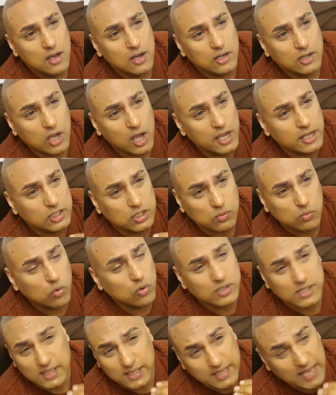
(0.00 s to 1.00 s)
going
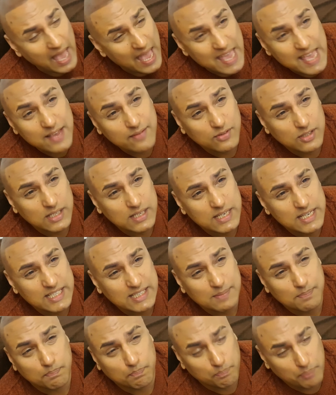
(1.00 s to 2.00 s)
towards the caves in this
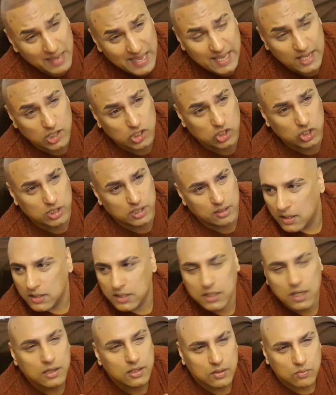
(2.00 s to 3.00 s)
bitch.
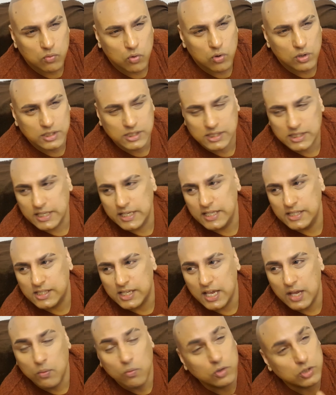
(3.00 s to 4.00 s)
The underwater scenes,
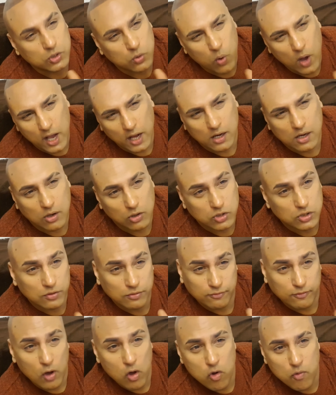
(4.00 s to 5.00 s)
it was quite
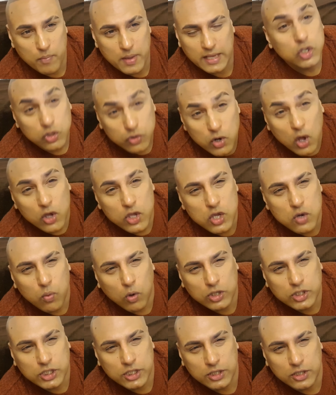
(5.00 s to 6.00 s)
claustrophobic. You know you're
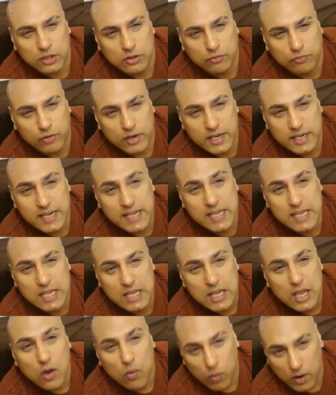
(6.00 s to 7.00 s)
watching good
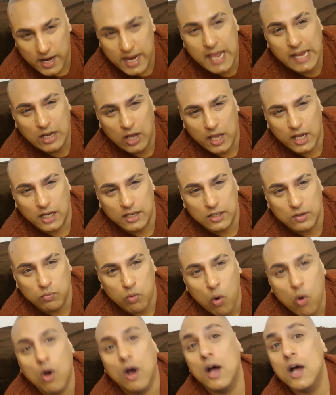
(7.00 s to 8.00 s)
3D when they're going
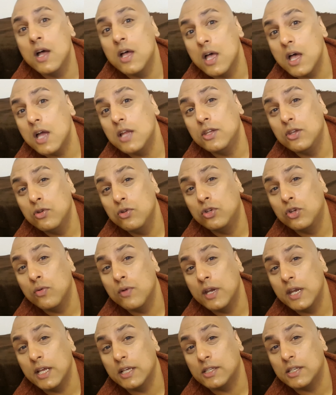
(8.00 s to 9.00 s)
underwater and you
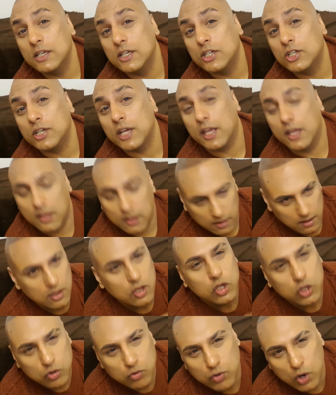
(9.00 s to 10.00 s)
doing this and this shit.
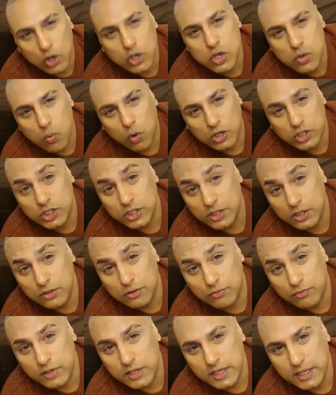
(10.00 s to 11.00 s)
You know you're watching good
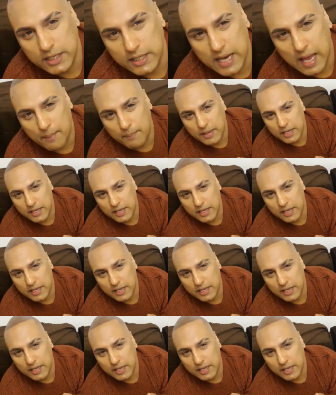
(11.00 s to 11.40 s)
3D in that